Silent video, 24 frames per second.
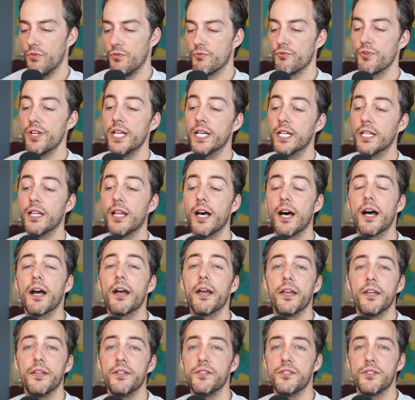
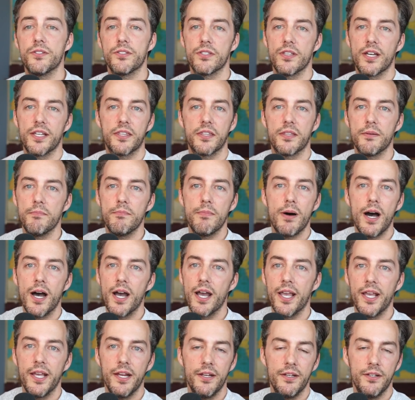realize that the
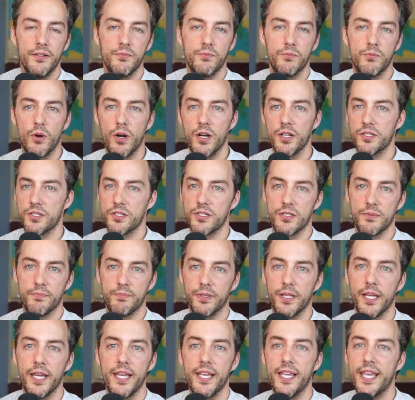mind wants to
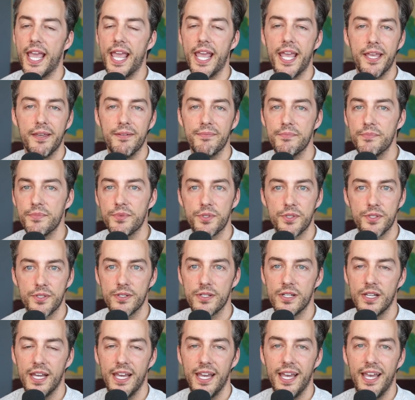play games
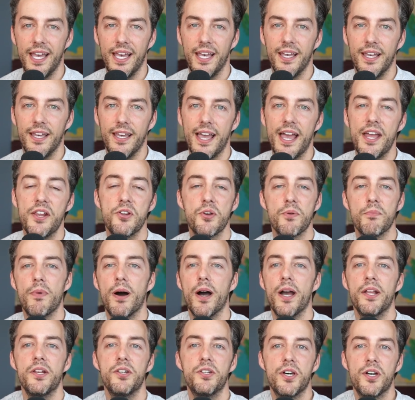and your
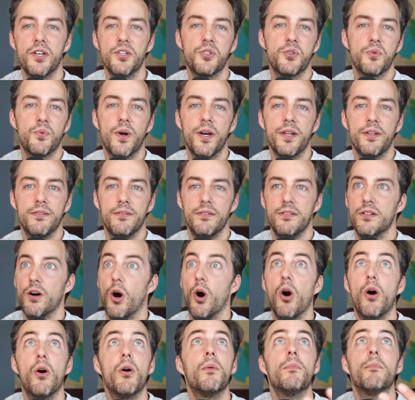mind does what
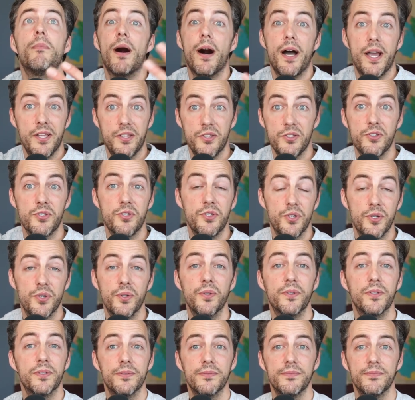all minds
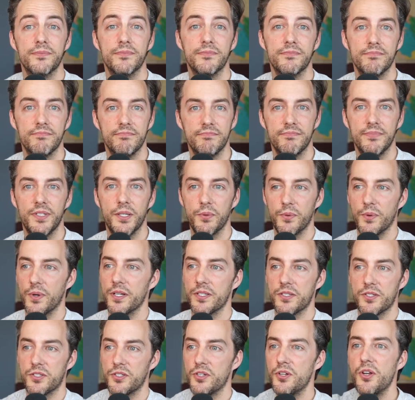do. It
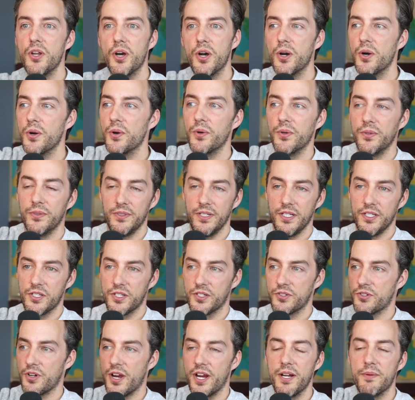wants to know, it's
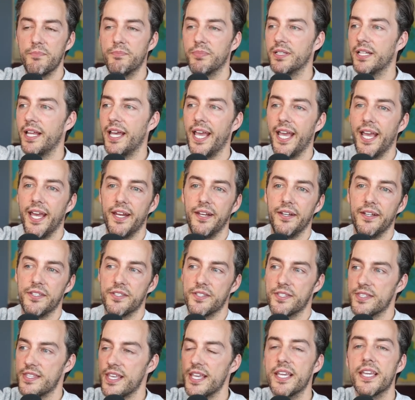trying to plan,
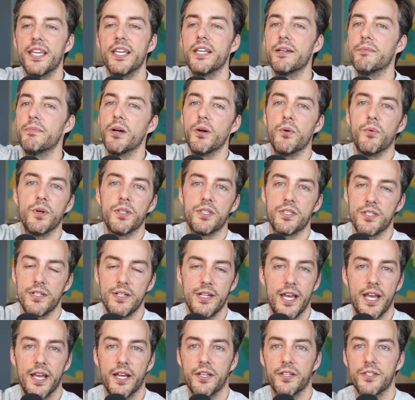it's thinking about what's
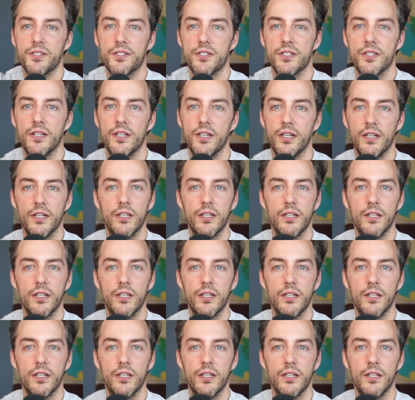next.